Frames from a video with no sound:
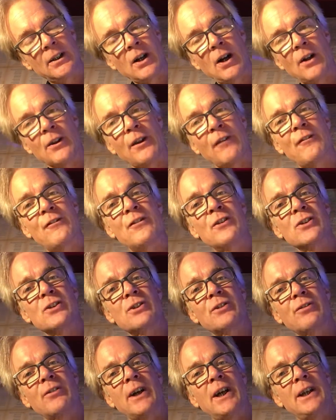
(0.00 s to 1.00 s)
on the
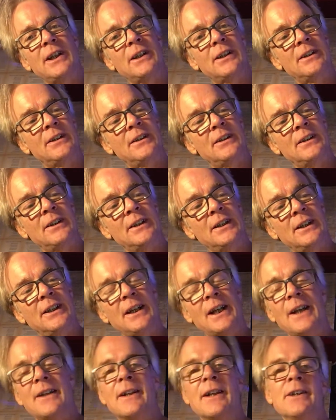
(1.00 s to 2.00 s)
1st fret,
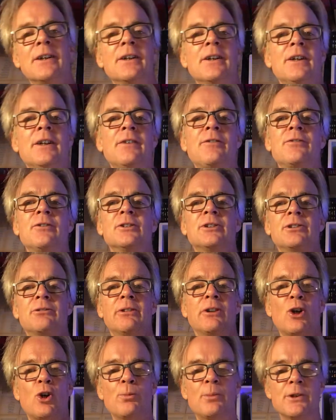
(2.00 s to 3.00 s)
and then the 1st
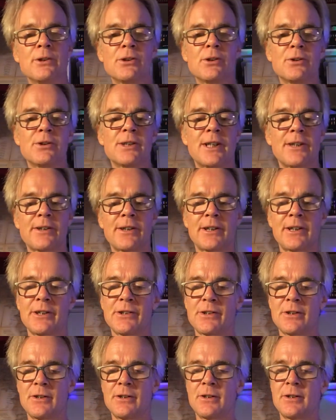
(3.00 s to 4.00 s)
string open. So it sounds like this.
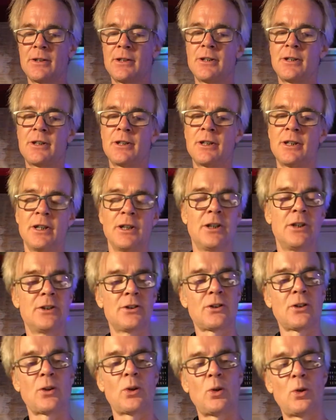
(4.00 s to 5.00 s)

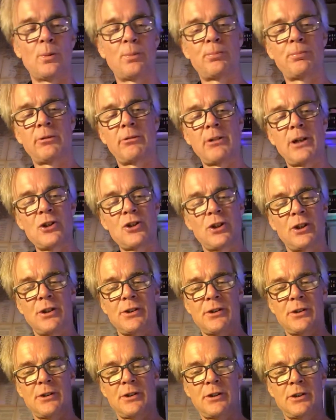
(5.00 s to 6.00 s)
So the whole progression is.
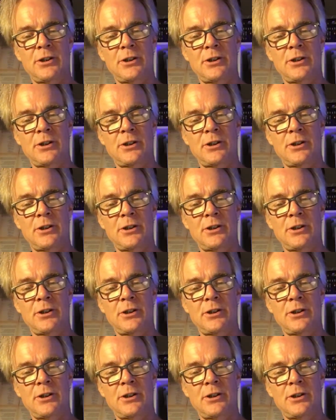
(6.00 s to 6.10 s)
Then